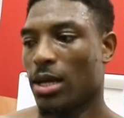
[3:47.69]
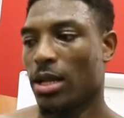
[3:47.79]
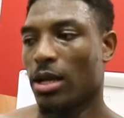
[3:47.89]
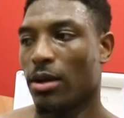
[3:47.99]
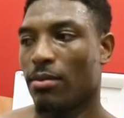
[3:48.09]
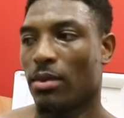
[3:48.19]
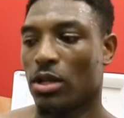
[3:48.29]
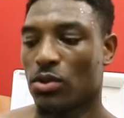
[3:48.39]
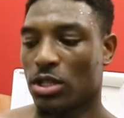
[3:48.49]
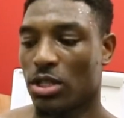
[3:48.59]
And I
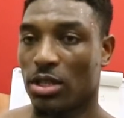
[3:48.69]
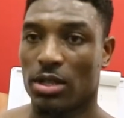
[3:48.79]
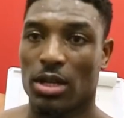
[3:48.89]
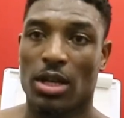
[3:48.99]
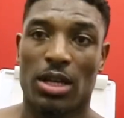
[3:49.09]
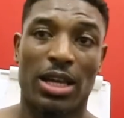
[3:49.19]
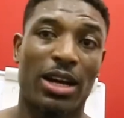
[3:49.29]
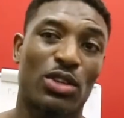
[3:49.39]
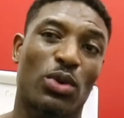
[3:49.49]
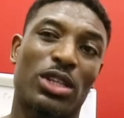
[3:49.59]
was watching, and he
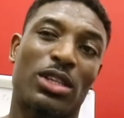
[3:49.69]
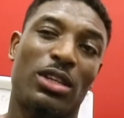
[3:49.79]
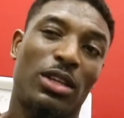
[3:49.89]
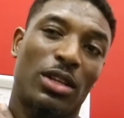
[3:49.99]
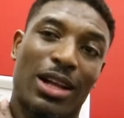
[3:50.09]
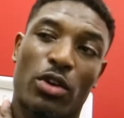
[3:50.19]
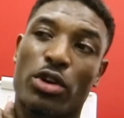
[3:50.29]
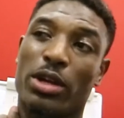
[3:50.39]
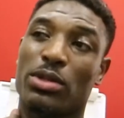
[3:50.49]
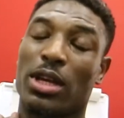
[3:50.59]

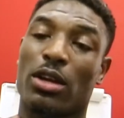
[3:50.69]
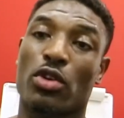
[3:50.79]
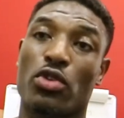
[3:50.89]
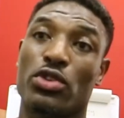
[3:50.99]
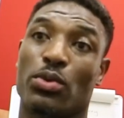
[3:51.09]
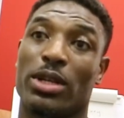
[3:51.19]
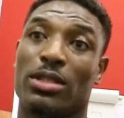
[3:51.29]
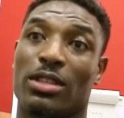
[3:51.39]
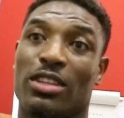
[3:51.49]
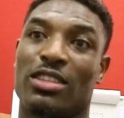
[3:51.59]
was taking
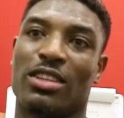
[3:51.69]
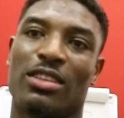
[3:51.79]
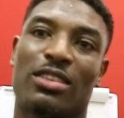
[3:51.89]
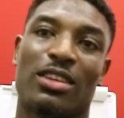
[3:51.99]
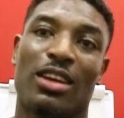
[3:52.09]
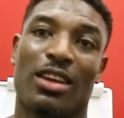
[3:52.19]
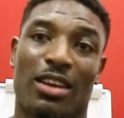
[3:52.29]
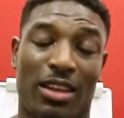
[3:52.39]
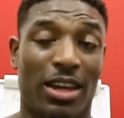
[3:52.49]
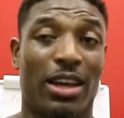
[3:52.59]
cruiserweights the distance.
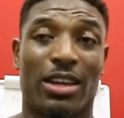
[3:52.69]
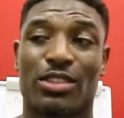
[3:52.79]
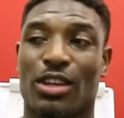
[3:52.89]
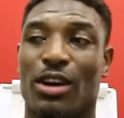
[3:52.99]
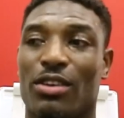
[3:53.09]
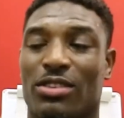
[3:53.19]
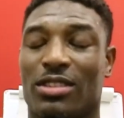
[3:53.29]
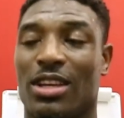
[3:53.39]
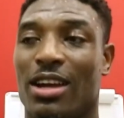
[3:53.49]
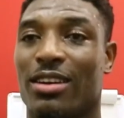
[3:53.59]
Yeah, so I was
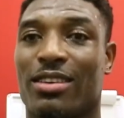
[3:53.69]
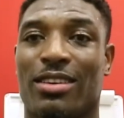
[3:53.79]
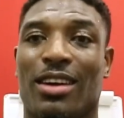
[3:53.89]
just like,